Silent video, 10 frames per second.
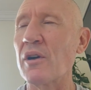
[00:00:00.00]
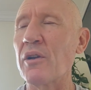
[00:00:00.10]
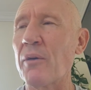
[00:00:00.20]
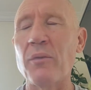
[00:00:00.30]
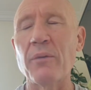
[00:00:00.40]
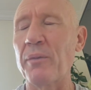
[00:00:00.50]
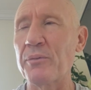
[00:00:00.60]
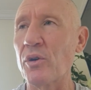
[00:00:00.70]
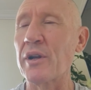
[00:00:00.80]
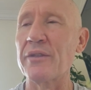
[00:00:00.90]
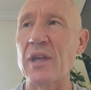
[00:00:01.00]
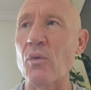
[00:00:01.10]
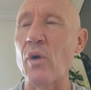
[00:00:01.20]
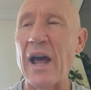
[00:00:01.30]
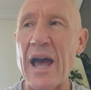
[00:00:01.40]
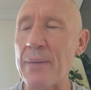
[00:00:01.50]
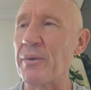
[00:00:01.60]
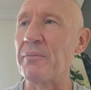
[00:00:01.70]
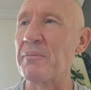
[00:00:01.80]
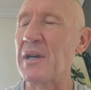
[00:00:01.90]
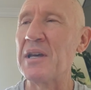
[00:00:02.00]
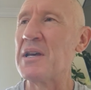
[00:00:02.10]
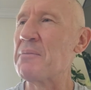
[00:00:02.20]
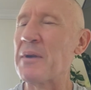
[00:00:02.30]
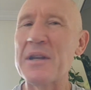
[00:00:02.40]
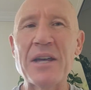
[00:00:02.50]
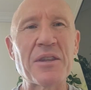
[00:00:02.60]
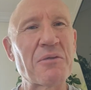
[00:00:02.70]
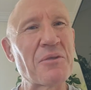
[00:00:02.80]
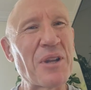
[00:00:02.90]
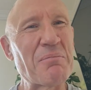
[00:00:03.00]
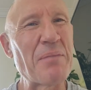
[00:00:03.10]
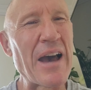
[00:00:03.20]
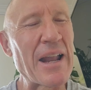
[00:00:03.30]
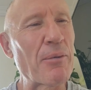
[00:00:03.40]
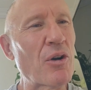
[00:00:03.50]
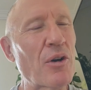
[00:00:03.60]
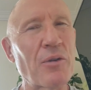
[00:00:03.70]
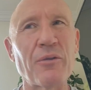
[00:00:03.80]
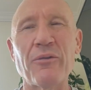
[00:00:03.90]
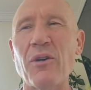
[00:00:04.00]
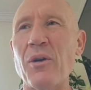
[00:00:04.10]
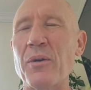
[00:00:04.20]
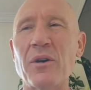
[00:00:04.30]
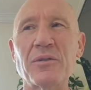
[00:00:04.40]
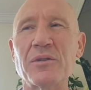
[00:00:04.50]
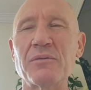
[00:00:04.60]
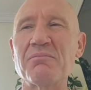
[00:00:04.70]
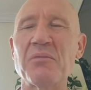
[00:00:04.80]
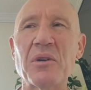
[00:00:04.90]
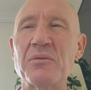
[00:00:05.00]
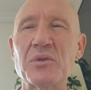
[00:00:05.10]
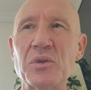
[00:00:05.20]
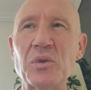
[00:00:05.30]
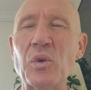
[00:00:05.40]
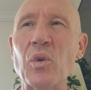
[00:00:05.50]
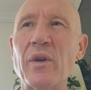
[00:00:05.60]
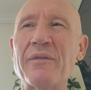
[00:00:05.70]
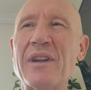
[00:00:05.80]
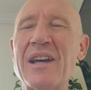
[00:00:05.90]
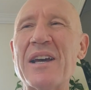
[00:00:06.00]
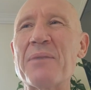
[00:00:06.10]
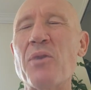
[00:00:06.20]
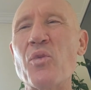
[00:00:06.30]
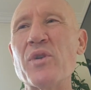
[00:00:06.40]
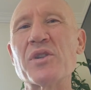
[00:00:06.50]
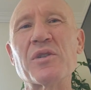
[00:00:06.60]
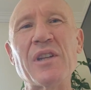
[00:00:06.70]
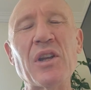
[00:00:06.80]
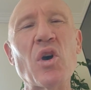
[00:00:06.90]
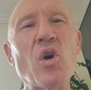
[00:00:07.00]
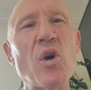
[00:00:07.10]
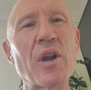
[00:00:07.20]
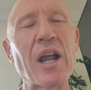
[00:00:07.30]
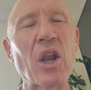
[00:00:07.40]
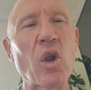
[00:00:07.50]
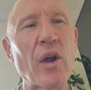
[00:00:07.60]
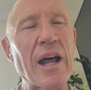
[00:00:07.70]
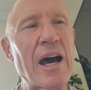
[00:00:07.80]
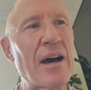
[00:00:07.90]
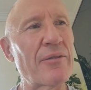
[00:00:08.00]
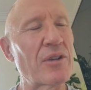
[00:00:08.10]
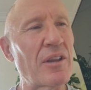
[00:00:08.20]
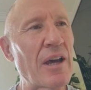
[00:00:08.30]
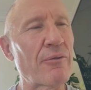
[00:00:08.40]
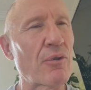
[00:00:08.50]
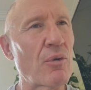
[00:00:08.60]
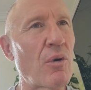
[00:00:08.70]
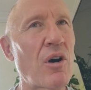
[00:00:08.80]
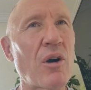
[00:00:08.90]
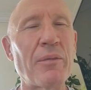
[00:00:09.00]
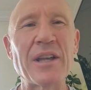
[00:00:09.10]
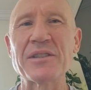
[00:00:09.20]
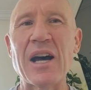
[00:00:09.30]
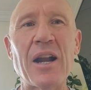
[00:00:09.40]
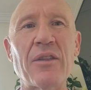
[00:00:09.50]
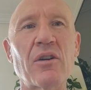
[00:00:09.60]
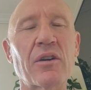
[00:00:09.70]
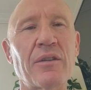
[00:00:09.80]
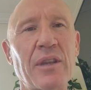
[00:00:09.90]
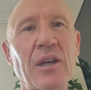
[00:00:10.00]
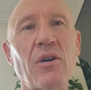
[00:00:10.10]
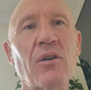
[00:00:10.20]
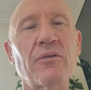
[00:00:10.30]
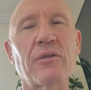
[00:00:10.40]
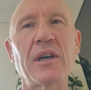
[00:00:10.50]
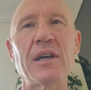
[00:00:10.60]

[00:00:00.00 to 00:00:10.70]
I'm trying to think what happened, but nothing really bad happened. I got into a fight when I was in school, and my wrist did hurt a lot after that for a while, but that's the only thing I could think of.